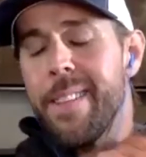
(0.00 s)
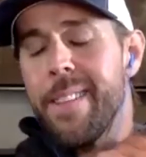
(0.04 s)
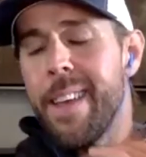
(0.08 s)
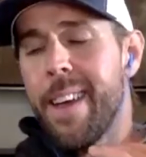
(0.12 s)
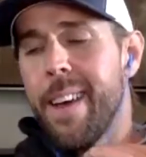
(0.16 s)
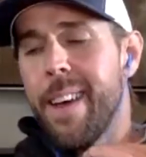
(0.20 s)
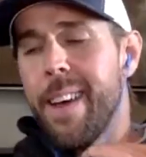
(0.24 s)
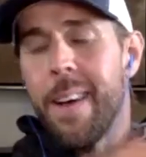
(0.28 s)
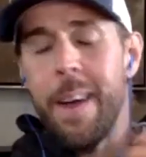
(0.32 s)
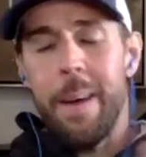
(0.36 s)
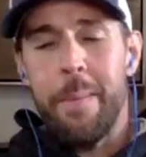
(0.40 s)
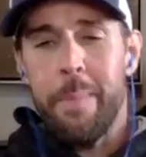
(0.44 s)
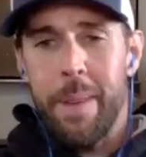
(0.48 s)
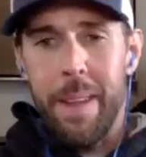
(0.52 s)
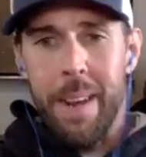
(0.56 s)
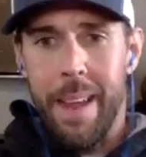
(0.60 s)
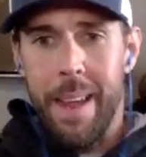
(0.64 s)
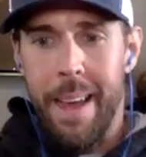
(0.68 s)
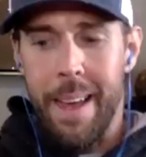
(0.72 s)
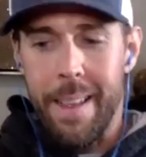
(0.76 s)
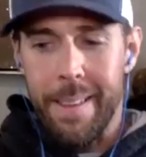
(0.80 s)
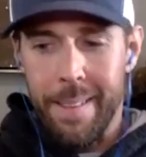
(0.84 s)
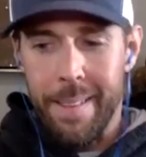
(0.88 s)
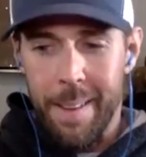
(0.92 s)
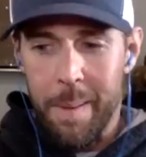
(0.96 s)
Now I'm going to
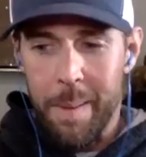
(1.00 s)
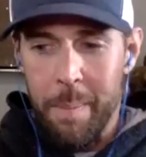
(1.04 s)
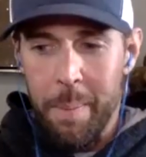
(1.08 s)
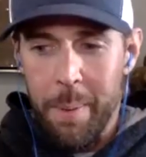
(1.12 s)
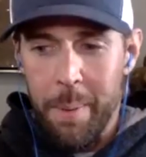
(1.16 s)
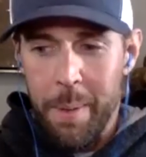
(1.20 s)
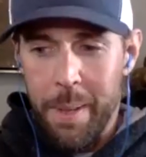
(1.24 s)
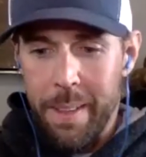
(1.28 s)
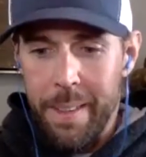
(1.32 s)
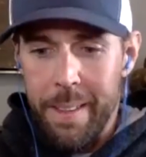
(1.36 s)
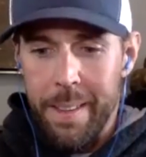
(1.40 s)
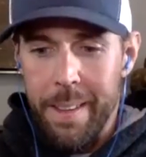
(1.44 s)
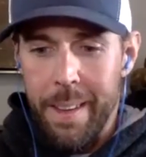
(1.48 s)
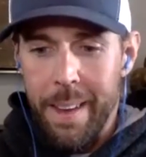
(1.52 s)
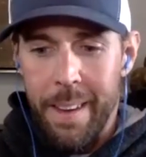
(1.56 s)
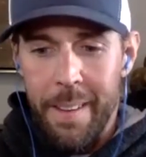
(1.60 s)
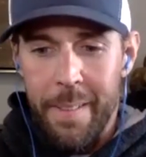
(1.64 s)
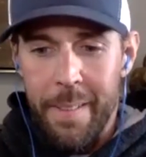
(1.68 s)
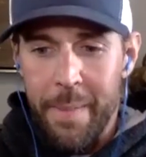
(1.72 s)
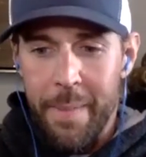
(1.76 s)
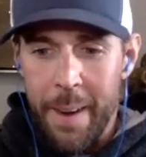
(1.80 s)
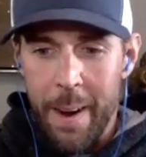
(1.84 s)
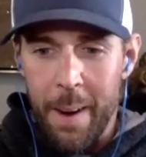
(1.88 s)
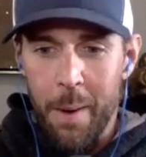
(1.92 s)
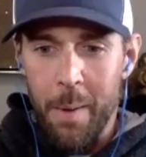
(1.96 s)
ask a completely
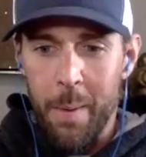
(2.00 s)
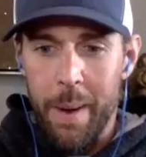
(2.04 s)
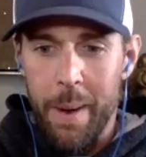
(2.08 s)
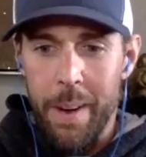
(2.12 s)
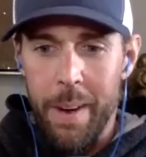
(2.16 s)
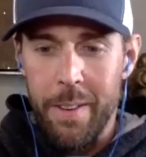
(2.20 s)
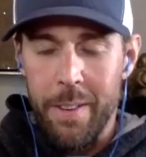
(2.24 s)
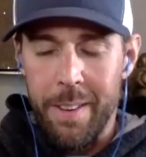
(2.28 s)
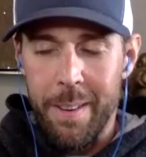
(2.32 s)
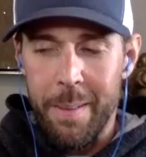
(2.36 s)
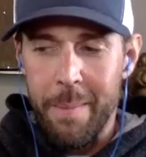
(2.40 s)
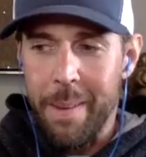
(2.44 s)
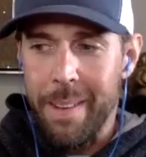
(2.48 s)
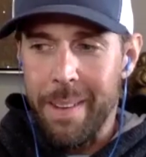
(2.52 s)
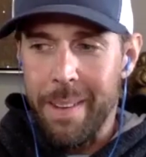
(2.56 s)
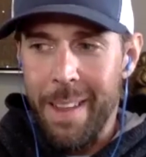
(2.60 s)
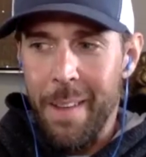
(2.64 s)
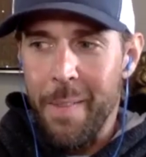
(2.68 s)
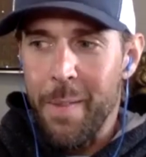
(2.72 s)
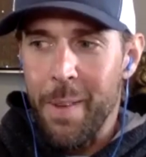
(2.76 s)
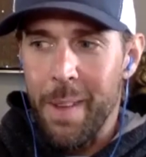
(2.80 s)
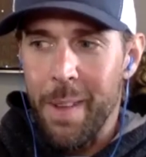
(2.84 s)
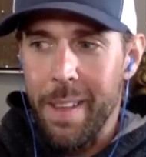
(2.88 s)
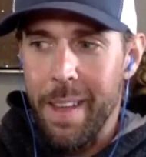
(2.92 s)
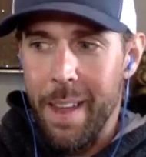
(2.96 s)
unfair question because I
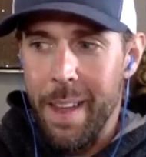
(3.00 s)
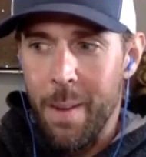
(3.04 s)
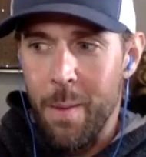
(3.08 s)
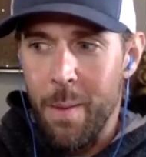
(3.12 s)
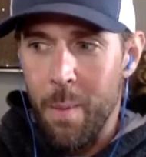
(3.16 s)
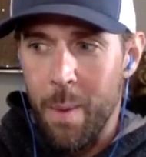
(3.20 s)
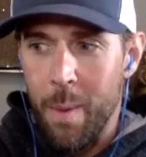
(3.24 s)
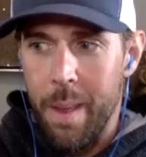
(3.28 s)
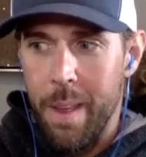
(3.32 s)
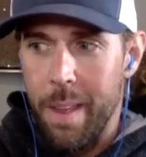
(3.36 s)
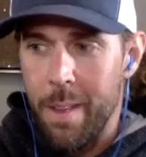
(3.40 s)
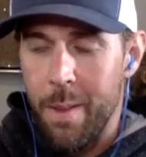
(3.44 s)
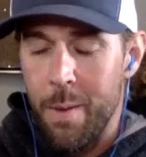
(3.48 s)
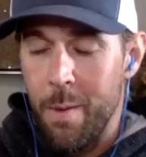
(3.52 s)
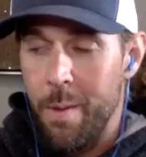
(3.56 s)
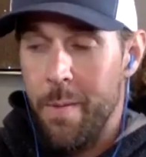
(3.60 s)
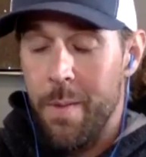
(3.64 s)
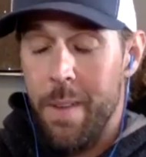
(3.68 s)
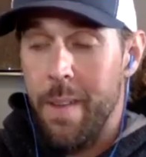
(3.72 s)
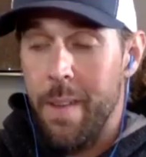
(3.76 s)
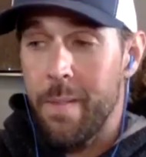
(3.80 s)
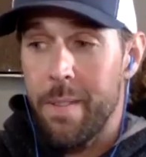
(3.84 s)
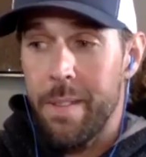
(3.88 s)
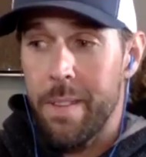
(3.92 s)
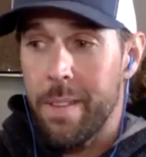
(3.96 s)
feel like we you have
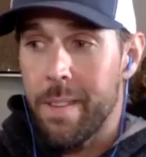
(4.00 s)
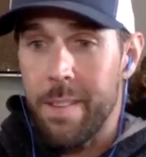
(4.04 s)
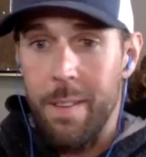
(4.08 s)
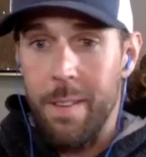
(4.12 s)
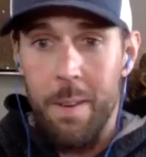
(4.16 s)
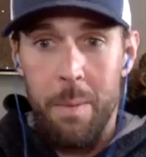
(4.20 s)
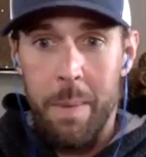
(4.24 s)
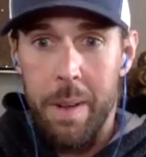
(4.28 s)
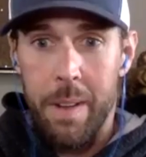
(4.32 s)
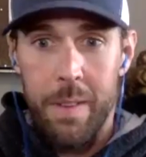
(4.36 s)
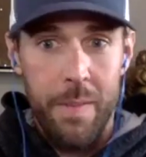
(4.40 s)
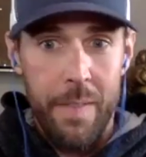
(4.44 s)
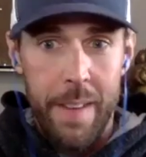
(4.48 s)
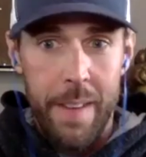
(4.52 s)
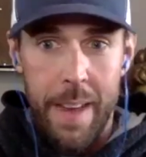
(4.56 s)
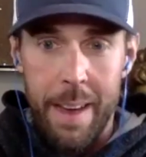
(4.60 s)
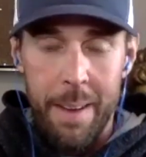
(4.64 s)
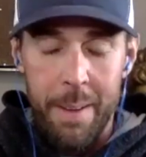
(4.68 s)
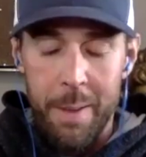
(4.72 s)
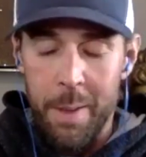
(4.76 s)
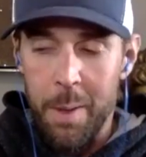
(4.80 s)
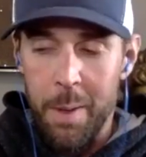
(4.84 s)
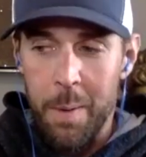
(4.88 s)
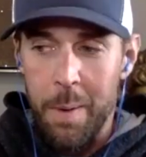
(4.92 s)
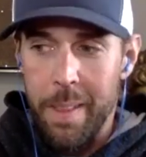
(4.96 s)
given so much
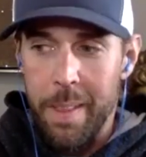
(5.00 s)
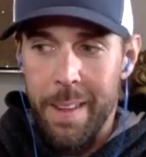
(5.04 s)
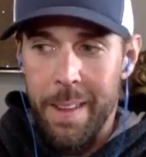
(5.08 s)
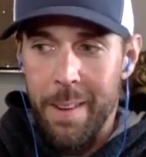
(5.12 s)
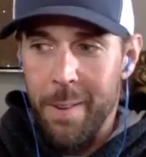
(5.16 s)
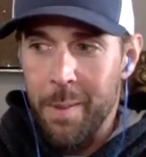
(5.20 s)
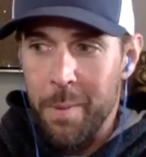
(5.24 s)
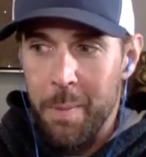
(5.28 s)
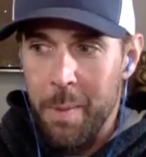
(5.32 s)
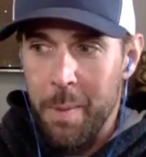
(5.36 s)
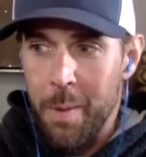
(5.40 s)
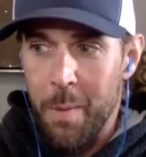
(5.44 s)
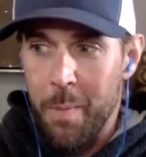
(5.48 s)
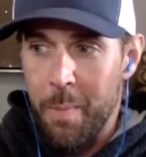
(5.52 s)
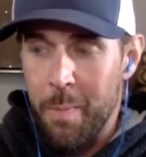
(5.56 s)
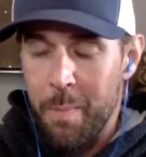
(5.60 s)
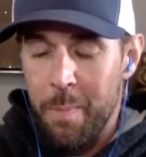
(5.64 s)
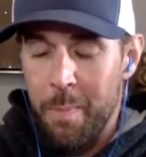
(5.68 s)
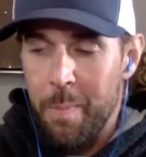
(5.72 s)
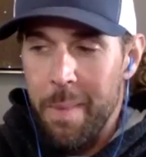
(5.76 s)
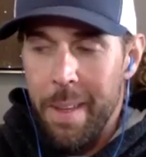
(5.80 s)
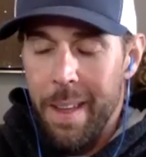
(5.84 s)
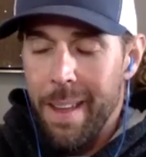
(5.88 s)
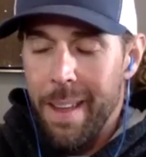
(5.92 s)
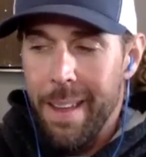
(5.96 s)
value and there's you've
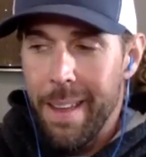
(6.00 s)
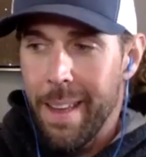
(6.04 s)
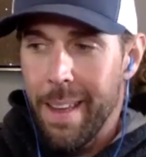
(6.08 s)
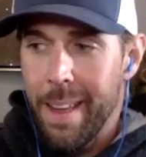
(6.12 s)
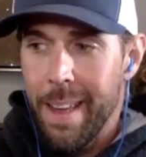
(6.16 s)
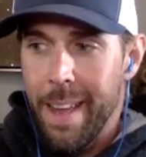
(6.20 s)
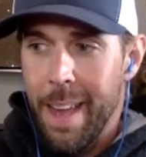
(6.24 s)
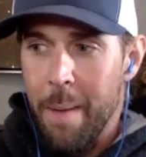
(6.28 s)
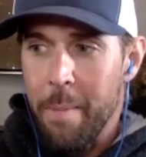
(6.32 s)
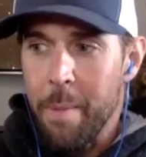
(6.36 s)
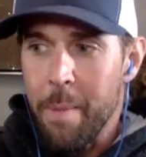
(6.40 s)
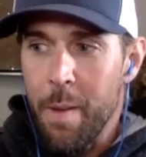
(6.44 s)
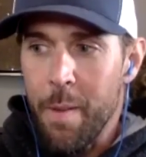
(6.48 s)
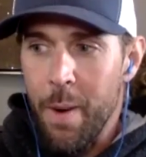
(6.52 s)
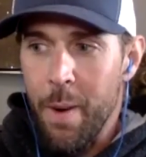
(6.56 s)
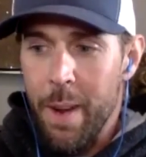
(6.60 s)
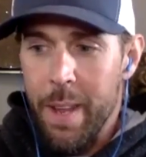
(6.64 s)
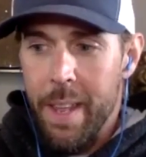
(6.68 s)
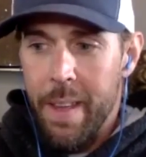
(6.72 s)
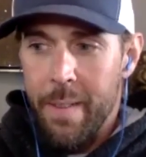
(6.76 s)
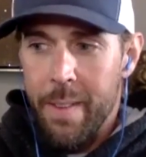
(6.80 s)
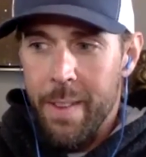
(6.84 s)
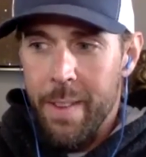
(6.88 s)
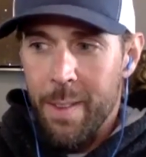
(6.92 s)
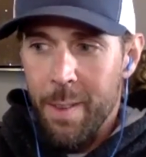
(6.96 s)
I mean you've already
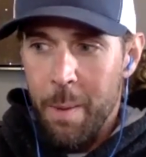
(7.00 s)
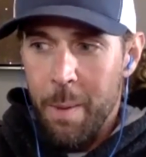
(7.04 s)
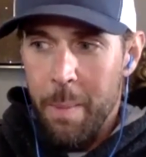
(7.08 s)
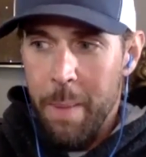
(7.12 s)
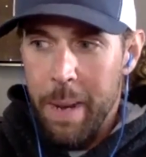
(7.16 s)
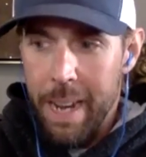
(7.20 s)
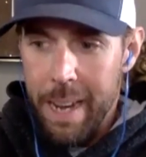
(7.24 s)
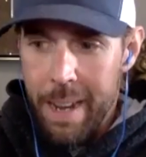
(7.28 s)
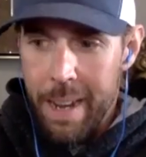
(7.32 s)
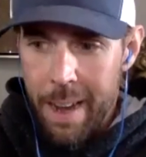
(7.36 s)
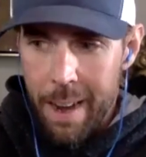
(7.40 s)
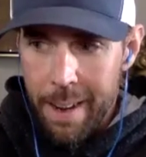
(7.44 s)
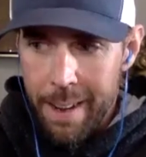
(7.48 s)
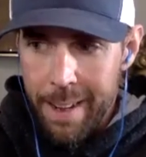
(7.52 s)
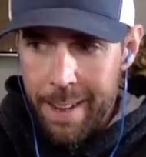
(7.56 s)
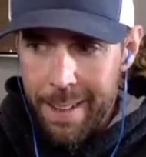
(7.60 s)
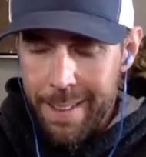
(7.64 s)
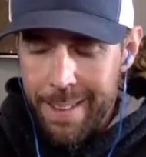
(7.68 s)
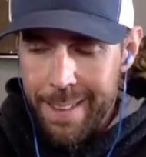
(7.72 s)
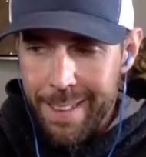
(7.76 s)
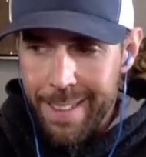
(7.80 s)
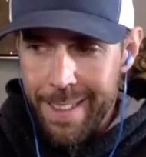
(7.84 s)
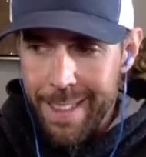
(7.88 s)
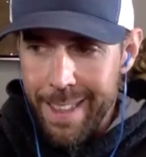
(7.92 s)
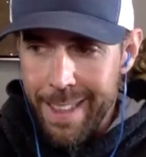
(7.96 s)
given so many
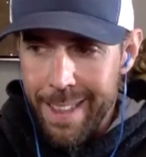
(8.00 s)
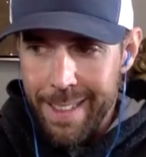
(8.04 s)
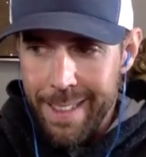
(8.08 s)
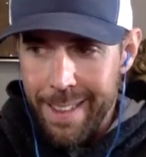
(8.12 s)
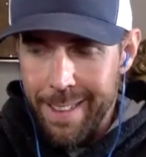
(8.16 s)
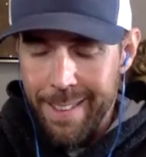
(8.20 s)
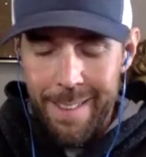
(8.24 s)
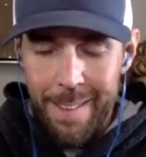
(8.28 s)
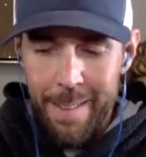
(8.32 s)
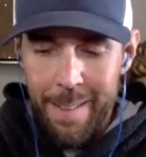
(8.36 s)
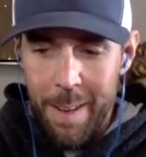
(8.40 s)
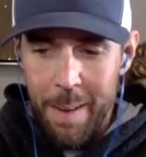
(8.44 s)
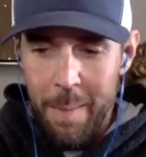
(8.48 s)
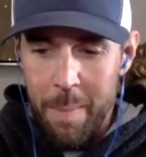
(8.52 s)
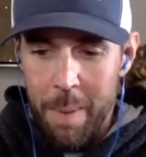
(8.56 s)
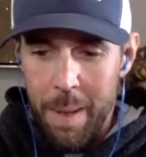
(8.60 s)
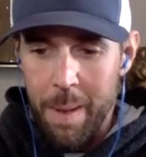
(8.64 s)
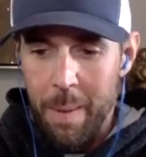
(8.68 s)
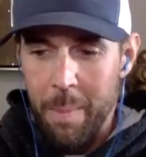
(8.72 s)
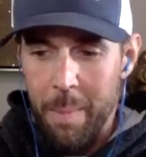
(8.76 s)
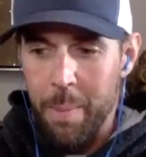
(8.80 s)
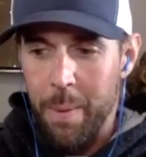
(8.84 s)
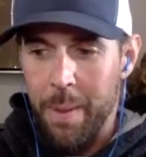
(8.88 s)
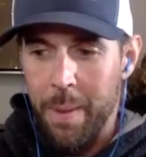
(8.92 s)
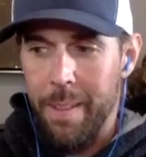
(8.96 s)
nuggets that this is going to be
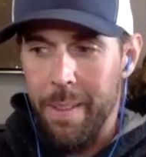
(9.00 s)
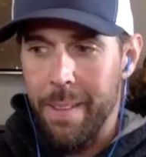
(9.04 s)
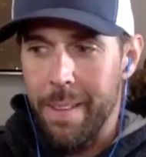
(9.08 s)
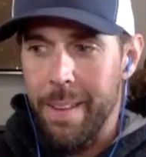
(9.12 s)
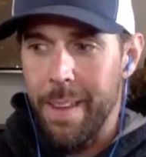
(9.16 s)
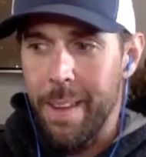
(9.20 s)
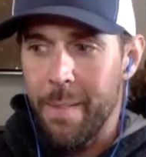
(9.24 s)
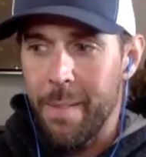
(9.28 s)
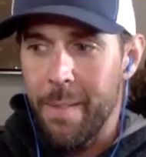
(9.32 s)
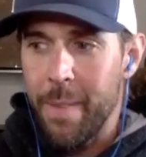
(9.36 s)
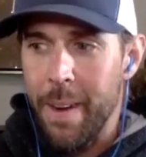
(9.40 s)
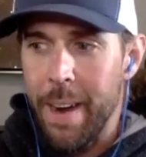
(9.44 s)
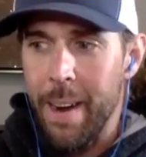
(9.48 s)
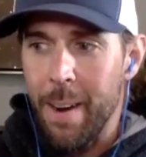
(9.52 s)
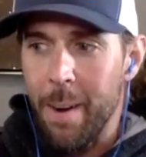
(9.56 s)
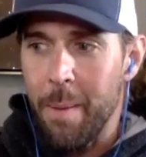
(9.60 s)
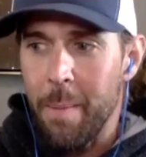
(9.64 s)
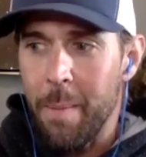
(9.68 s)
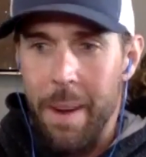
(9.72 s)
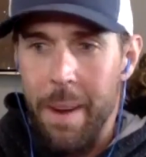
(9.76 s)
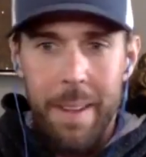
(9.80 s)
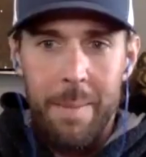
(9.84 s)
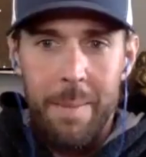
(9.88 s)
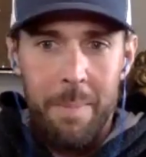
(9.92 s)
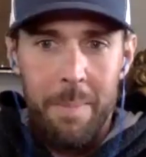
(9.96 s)
completely unfair,
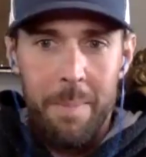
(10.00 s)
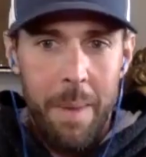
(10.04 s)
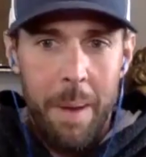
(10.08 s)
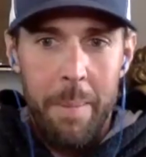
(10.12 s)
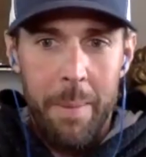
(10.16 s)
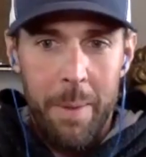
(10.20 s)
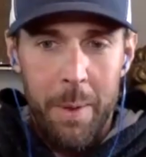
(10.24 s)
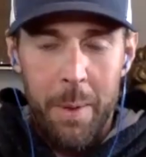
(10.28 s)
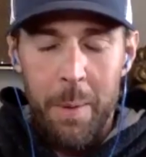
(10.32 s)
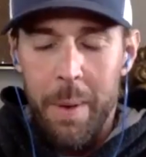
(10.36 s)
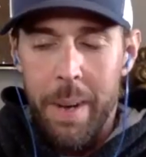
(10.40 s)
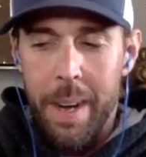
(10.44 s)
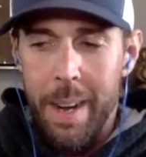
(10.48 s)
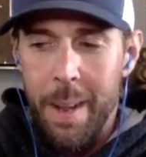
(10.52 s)
but I'll, I'll do it